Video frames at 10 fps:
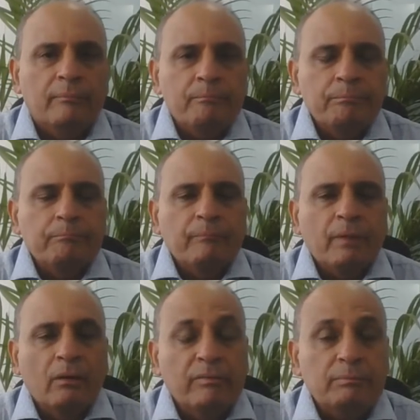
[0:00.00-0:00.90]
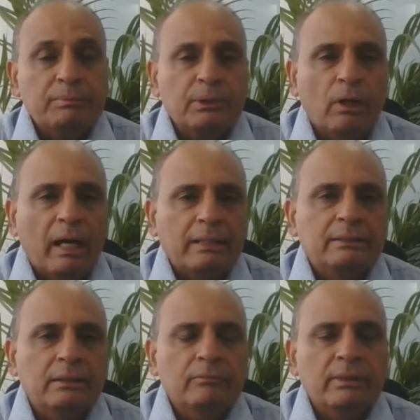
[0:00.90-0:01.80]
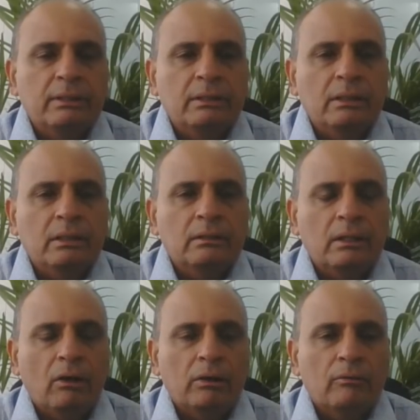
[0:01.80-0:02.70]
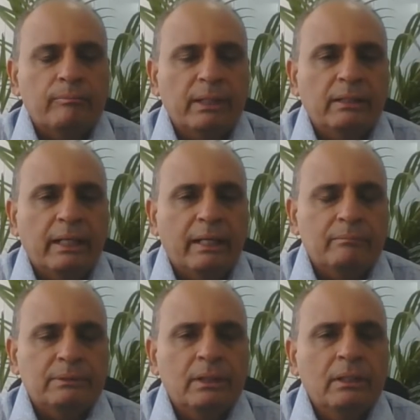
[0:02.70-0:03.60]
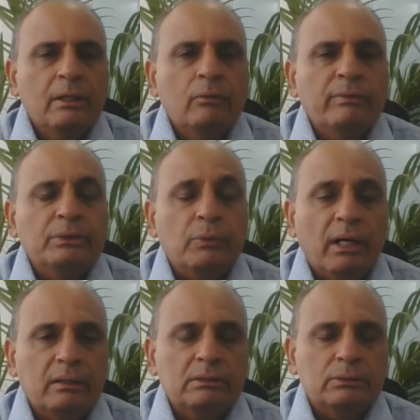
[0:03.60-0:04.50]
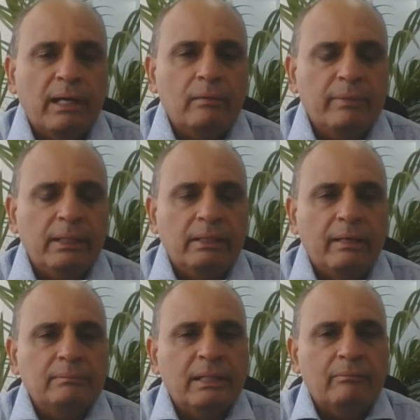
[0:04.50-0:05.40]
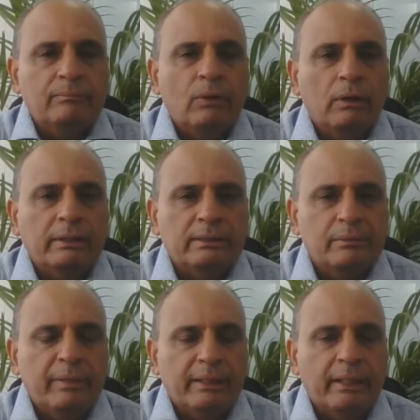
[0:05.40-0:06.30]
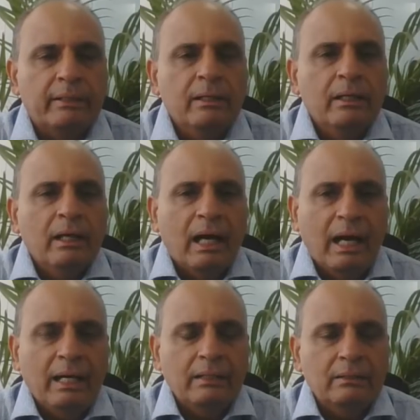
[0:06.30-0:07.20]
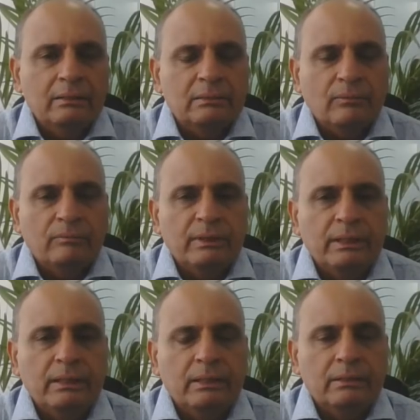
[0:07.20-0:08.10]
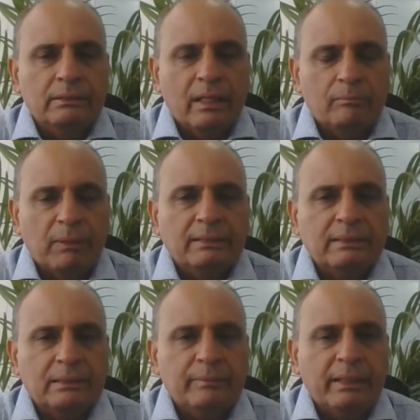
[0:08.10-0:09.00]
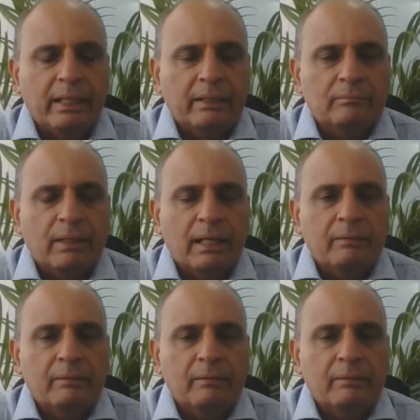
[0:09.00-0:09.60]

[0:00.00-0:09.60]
whipsaw action with a lot of big names, which were erstwhile big names, have got decimated, and some of their place has been taken by much